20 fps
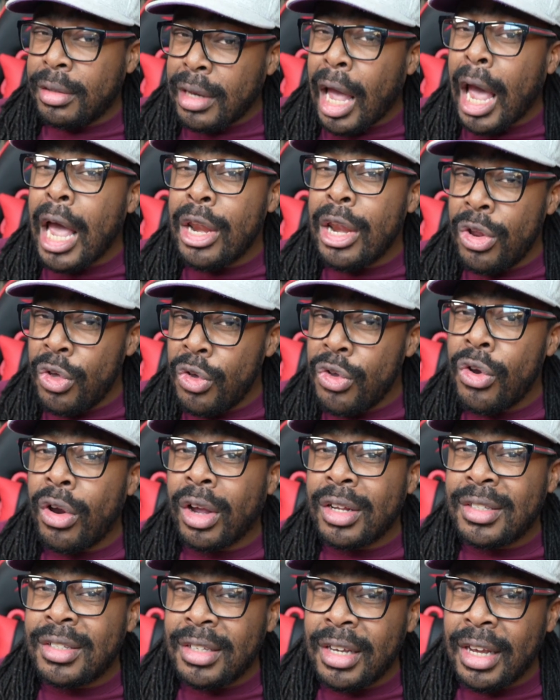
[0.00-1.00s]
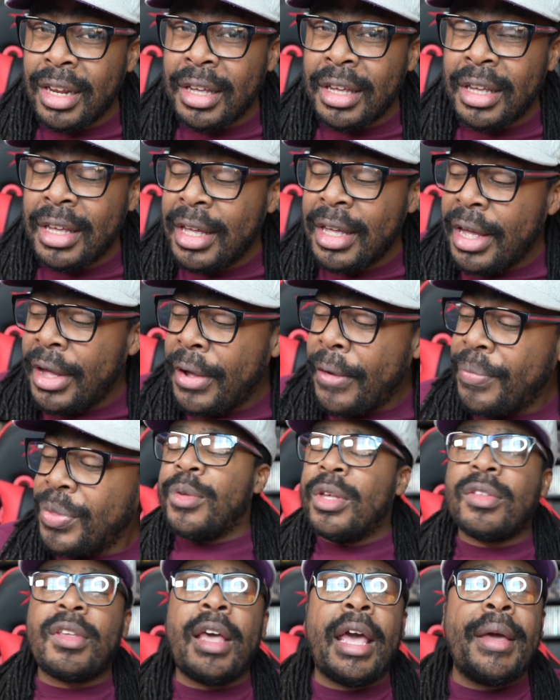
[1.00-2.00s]
that New York City.
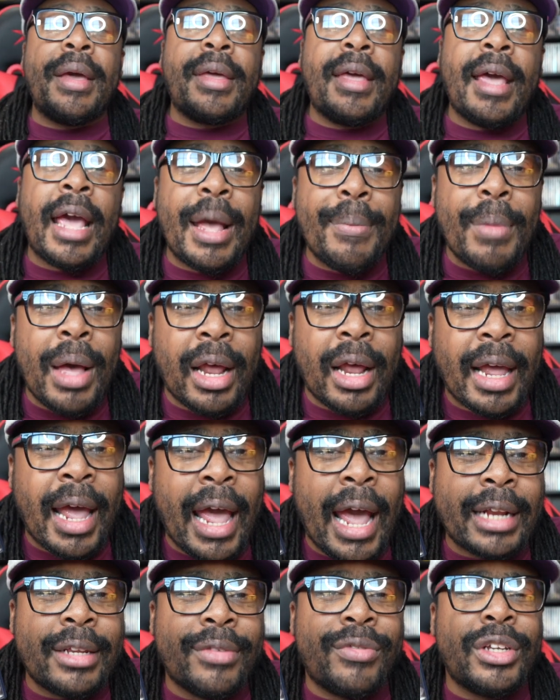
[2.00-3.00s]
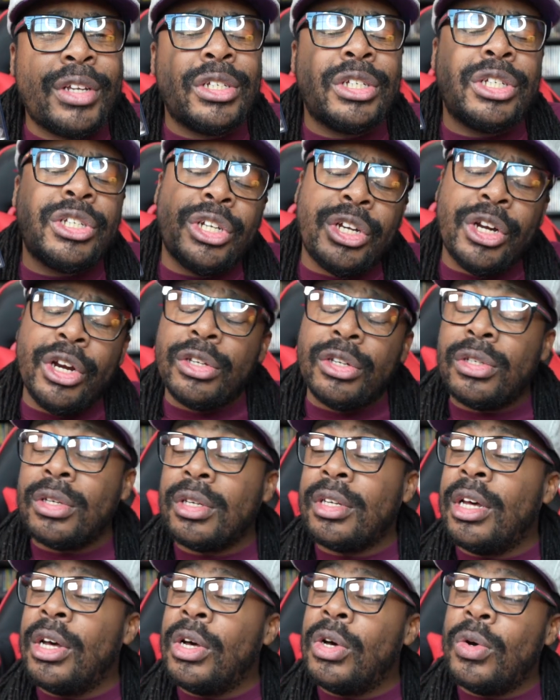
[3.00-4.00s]
This game came out of Activision years
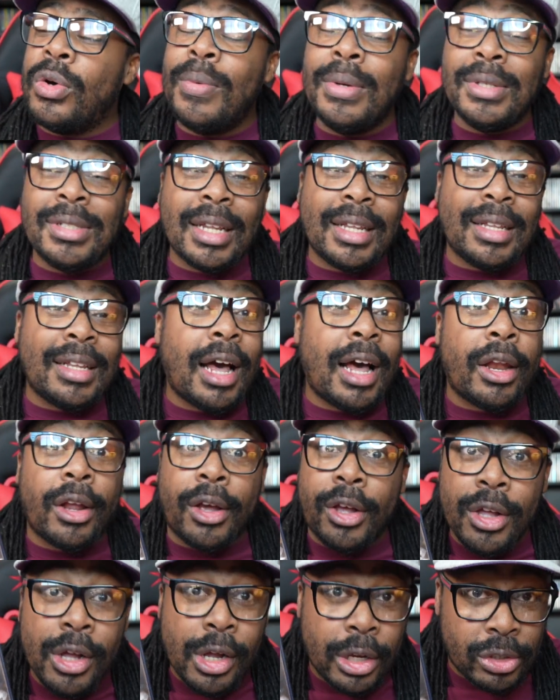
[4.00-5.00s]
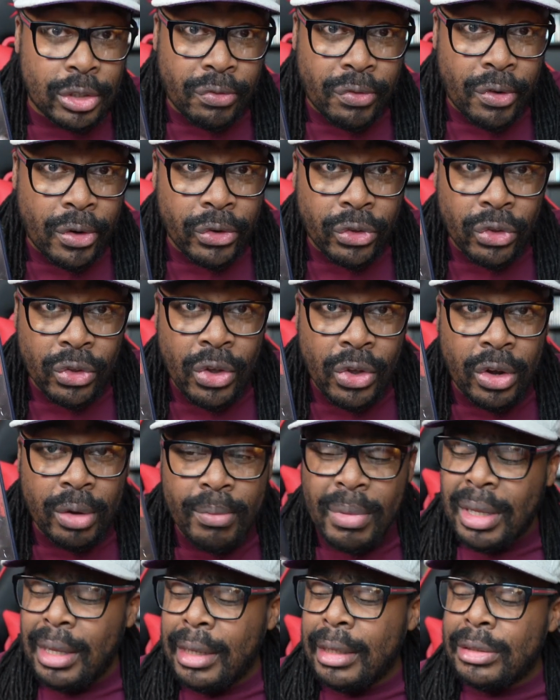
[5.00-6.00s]
ago. It was a lot of controversy on
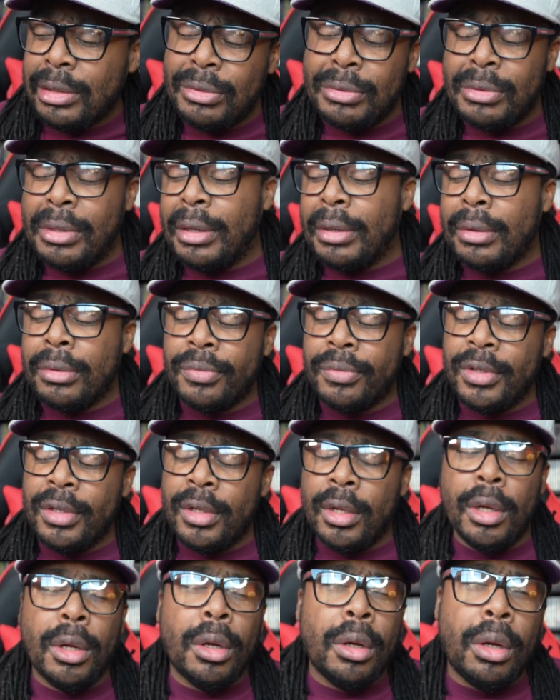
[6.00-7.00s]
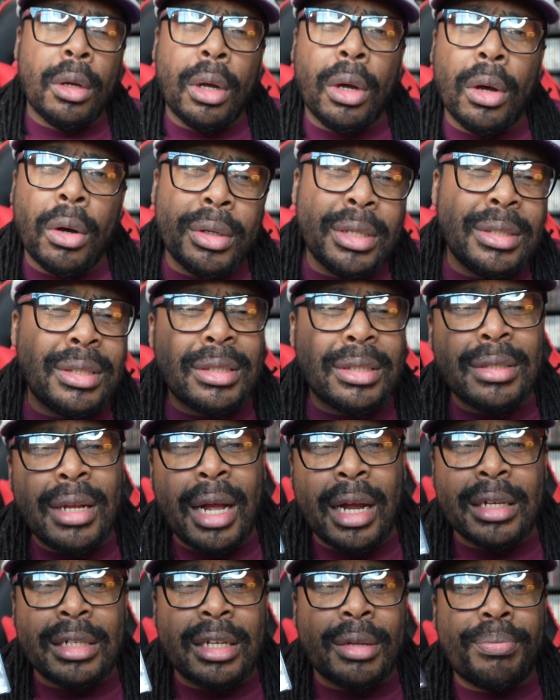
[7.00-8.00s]
it because, you know, oh, this is
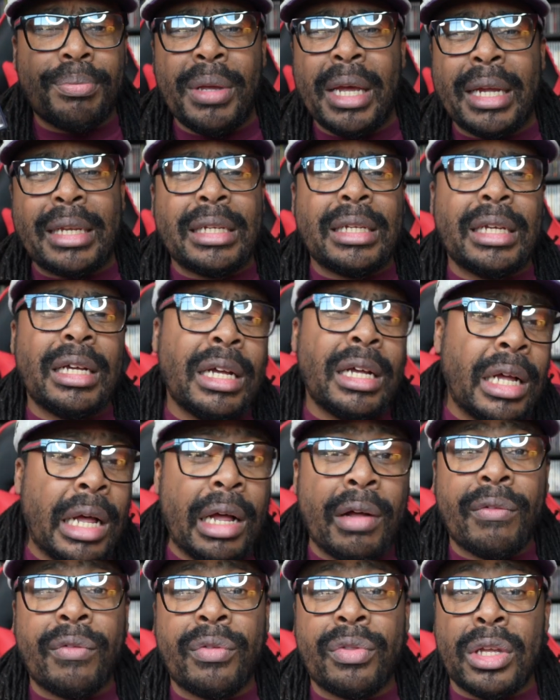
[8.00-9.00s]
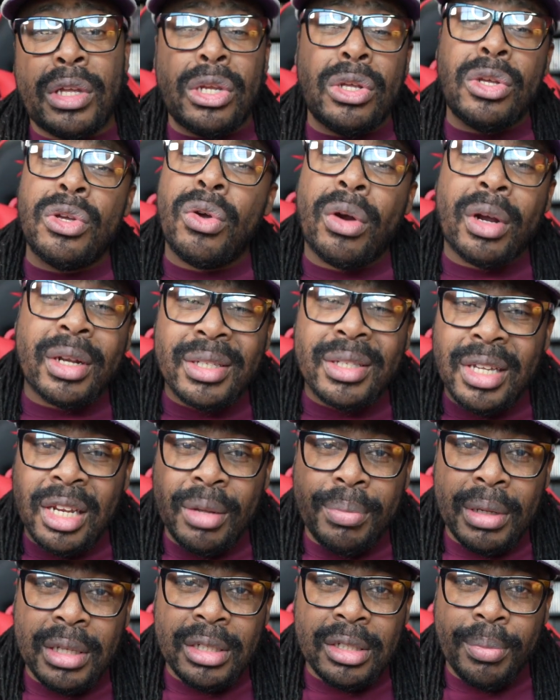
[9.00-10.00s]
not depicted of the New York
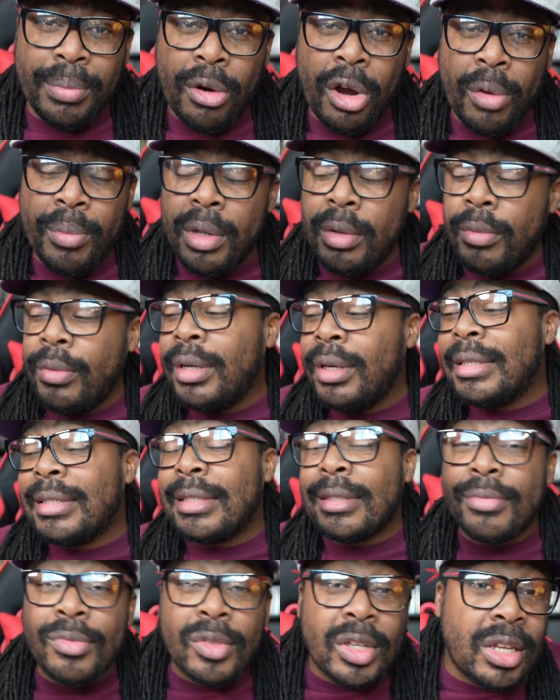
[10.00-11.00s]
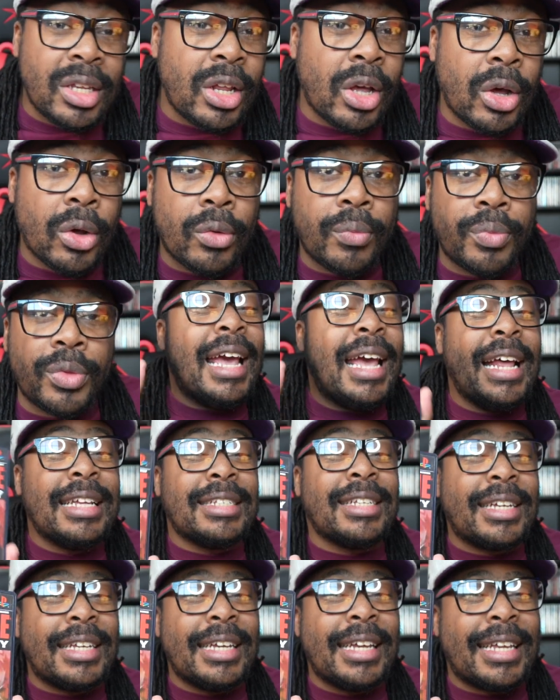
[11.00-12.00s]
City Police Department, which, you know,
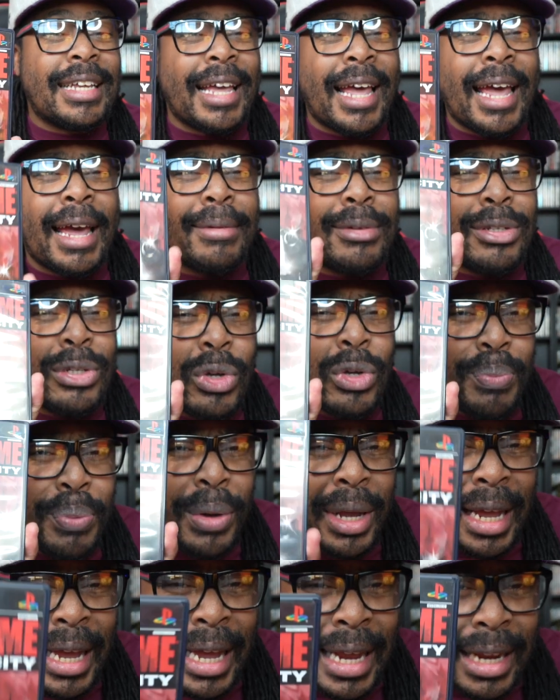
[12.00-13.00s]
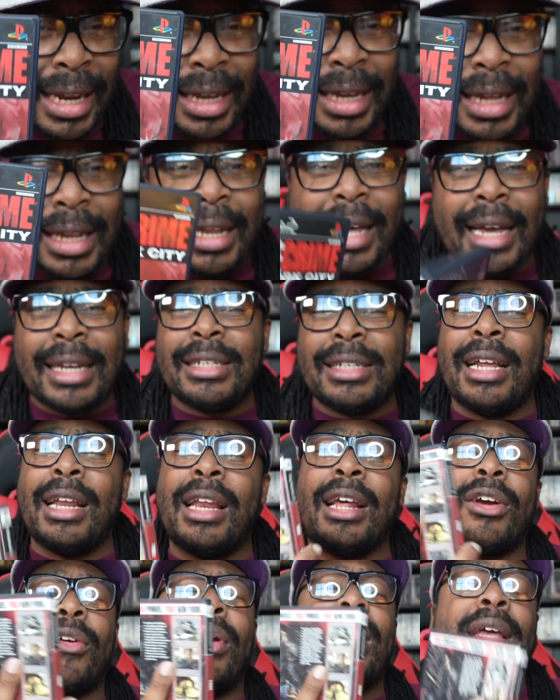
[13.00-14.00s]
is a good game to put in the collection
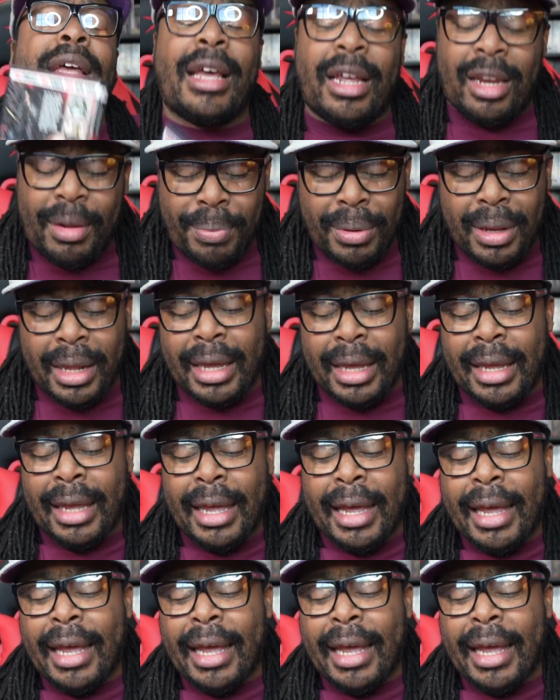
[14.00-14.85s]
and a great game to play.